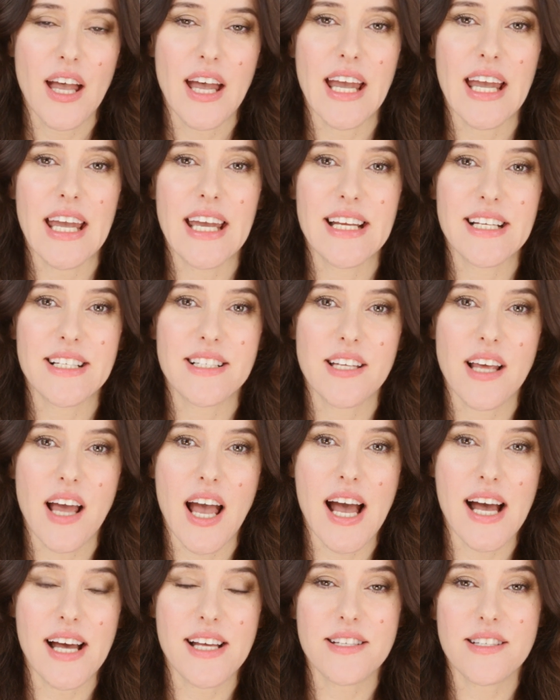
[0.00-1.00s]
It
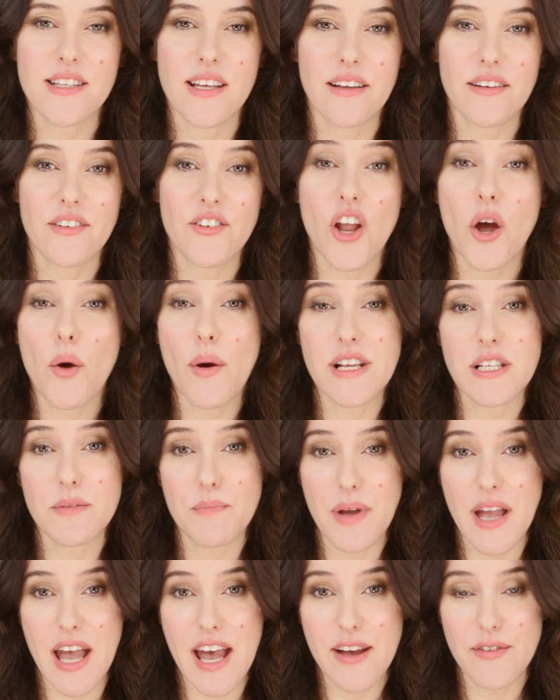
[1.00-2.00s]
has no
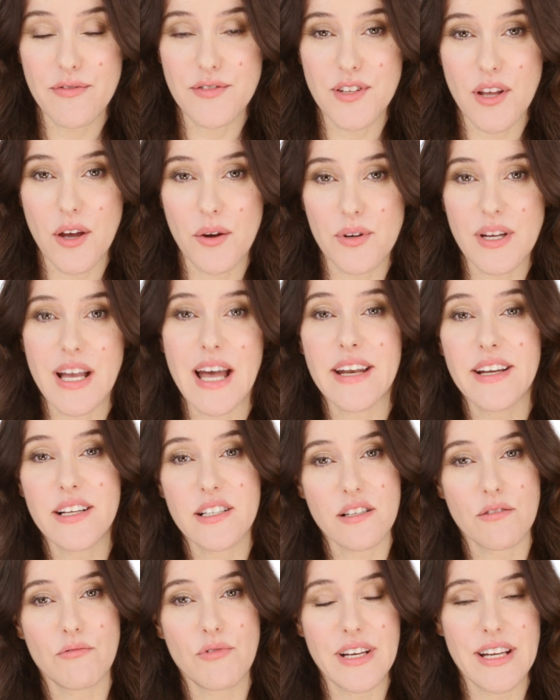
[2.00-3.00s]
SPF, so again,
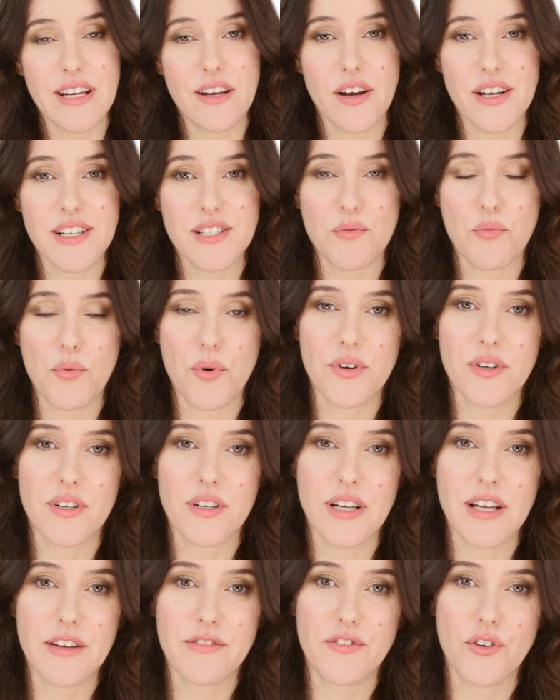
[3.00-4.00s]
it's a really nice
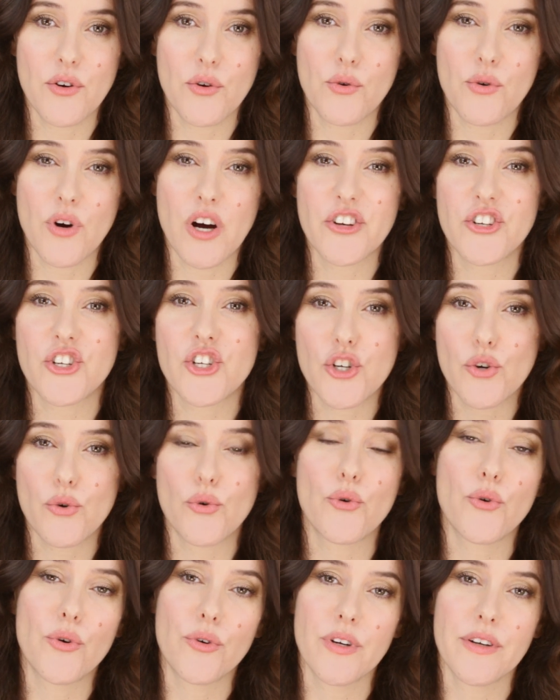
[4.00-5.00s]
one if you're
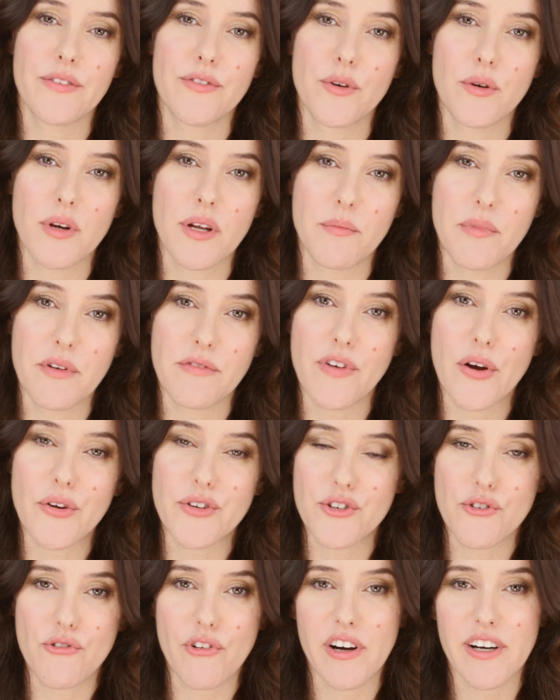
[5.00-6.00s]
unsure if you're going to be
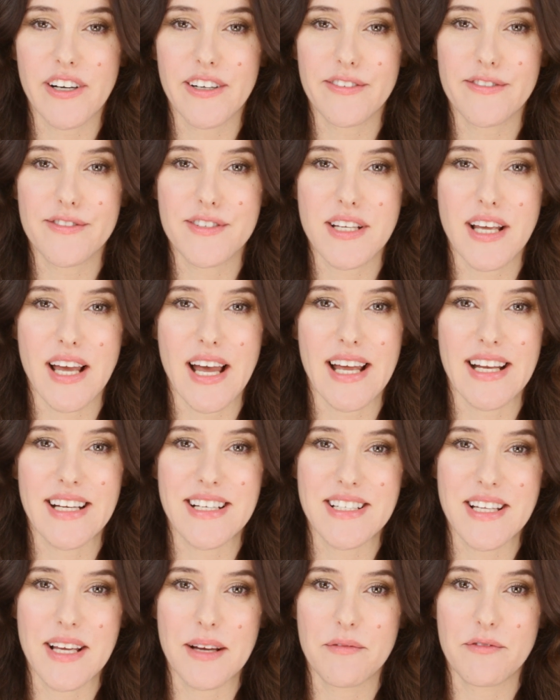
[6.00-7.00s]
photographed.
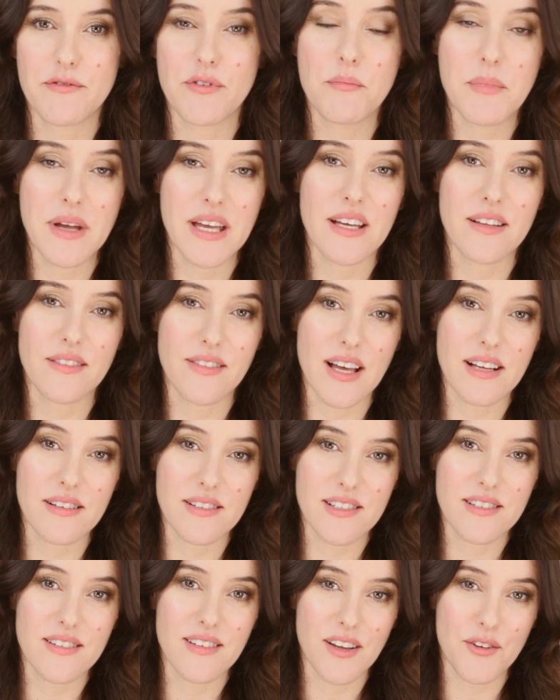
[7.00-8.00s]
And um, for me, it,
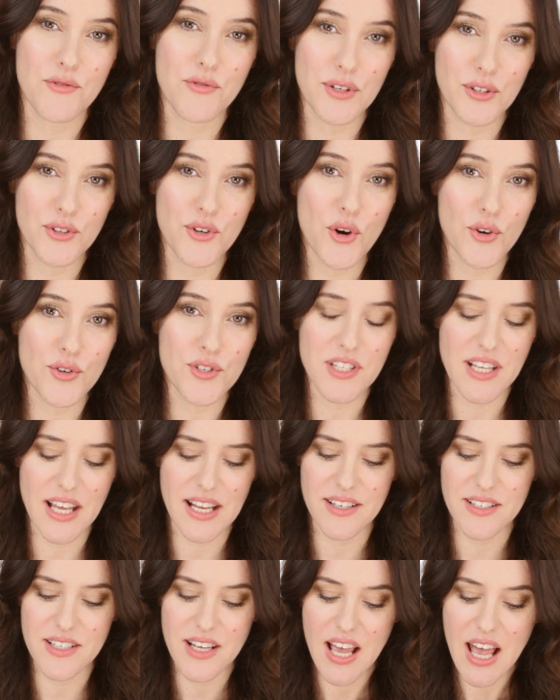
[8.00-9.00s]
that's a real
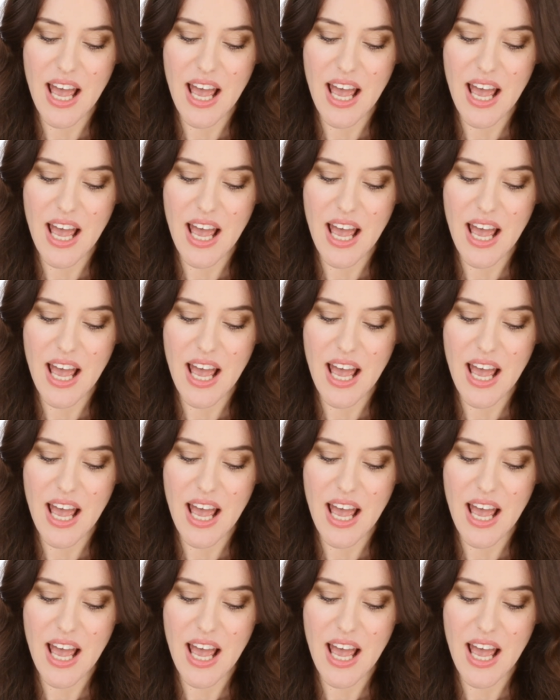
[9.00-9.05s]
godsend.